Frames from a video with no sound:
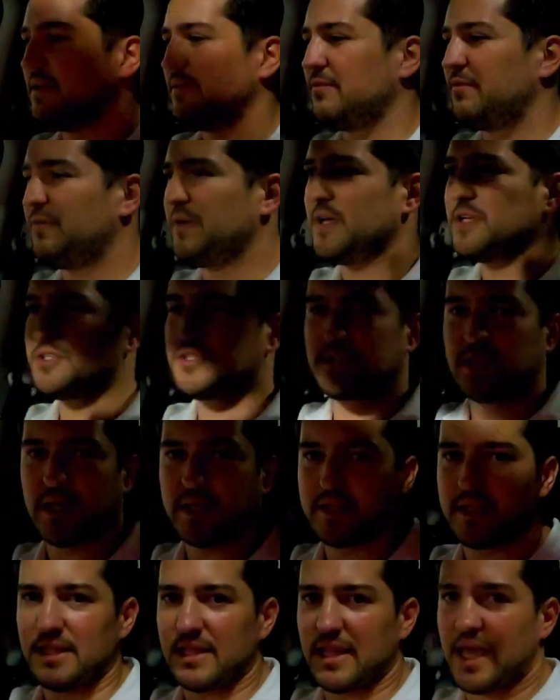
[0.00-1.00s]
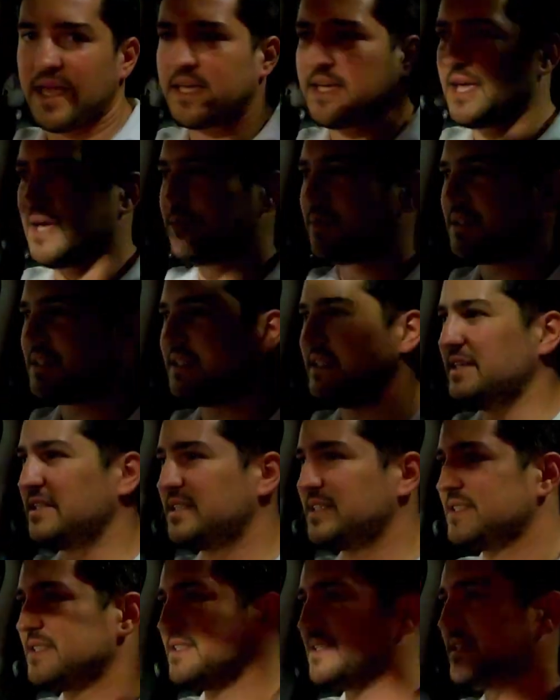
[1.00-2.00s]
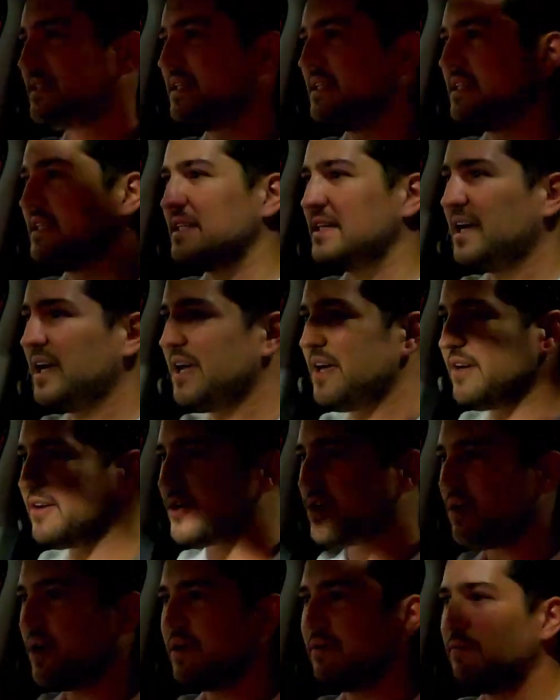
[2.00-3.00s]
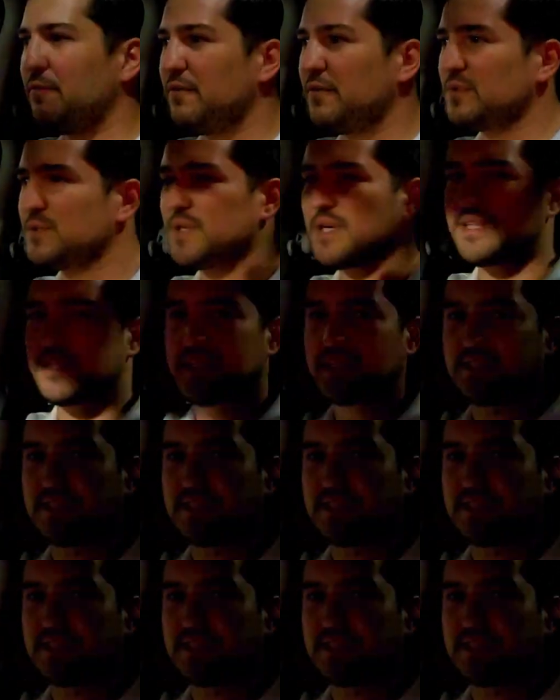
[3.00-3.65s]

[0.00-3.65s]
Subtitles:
features like the lane keep assist, it kind of feels like there's